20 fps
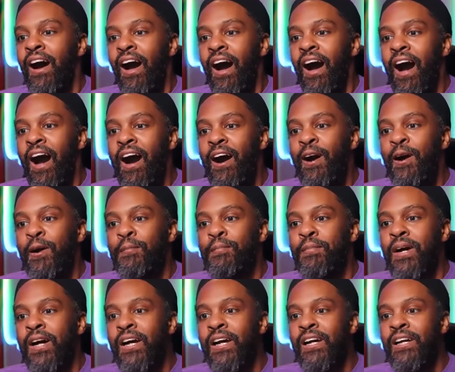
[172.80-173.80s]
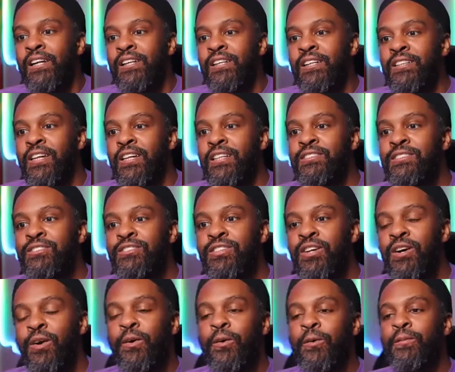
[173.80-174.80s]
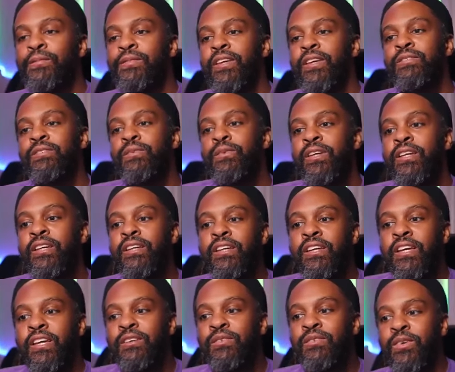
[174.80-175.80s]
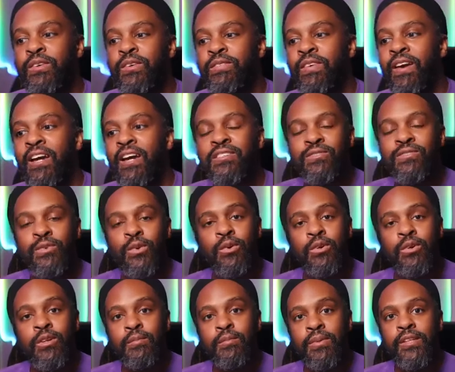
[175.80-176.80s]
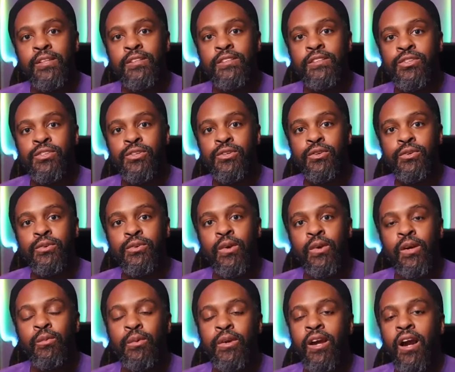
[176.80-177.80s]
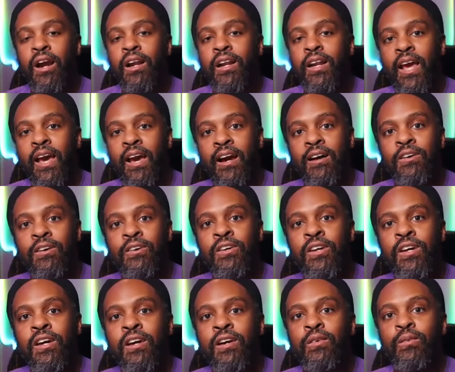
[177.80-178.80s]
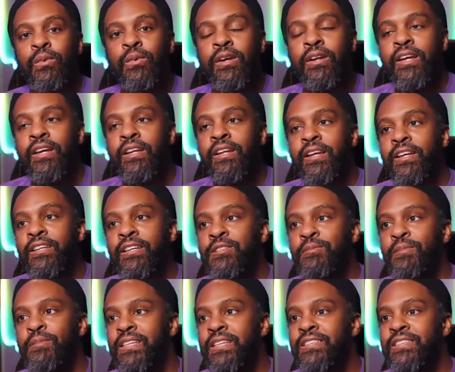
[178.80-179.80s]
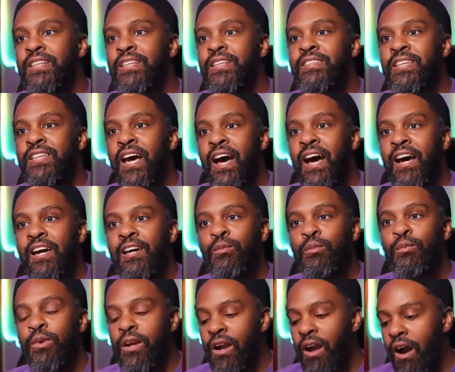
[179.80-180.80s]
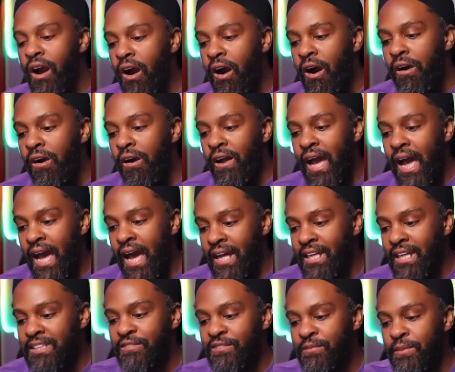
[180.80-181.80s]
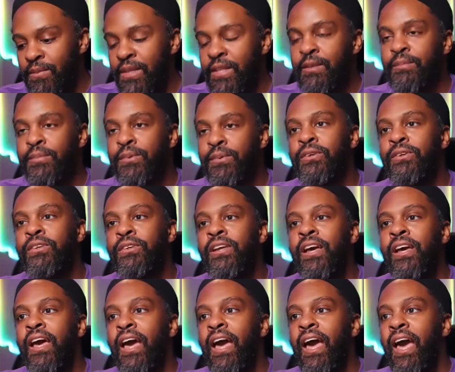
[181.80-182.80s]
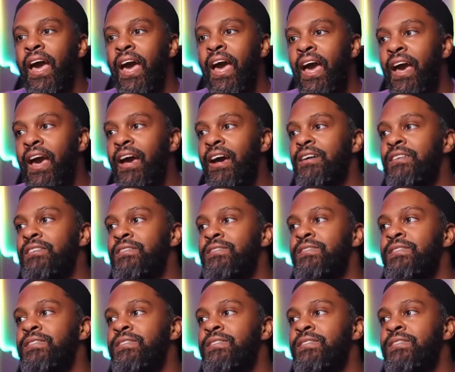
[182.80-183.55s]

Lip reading: Um, and so if we fast forward a bit to where we are now, we're in a space and a time where all kinds of people have